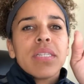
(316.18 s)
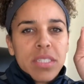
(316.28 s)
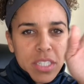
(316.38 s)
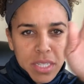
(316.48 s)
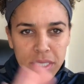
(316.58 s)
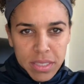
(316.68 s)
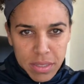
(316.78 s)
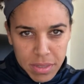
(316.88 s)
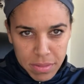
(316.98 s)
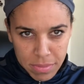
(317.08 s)
just
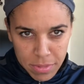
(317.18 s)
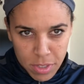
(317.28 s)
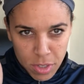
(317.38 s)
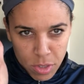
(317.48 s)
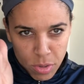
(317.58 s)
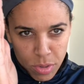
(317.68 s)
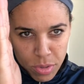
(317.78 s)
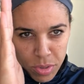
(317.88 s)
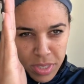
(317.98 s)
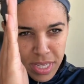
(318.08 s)

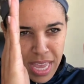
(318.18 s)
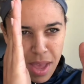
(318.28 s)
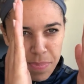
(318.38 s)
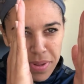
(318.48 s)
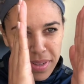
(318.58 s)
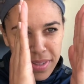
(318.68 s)
close the gap